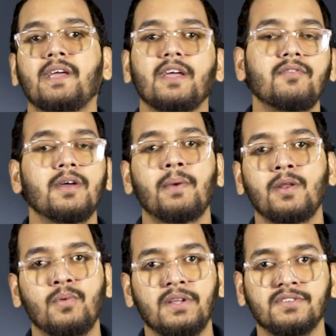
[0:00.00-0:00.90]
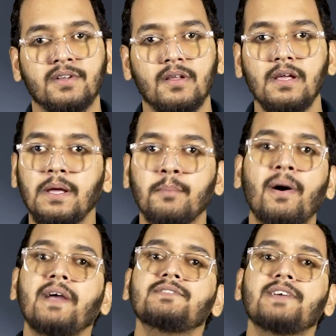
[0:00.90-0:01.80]
behavior manipulation.
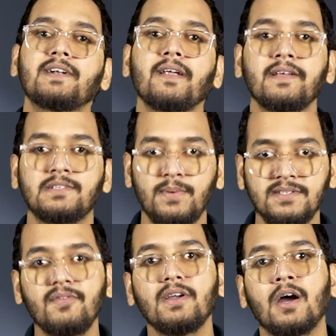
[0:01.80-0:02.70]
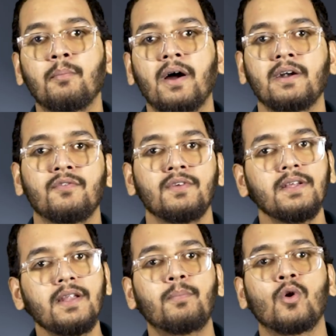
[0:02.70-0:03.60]
By injecting specific commands
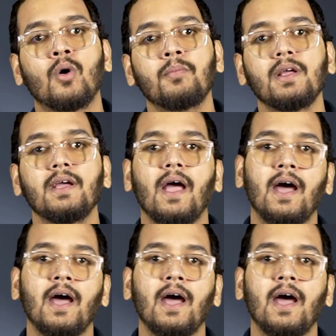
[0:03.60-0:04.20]
within a prompt,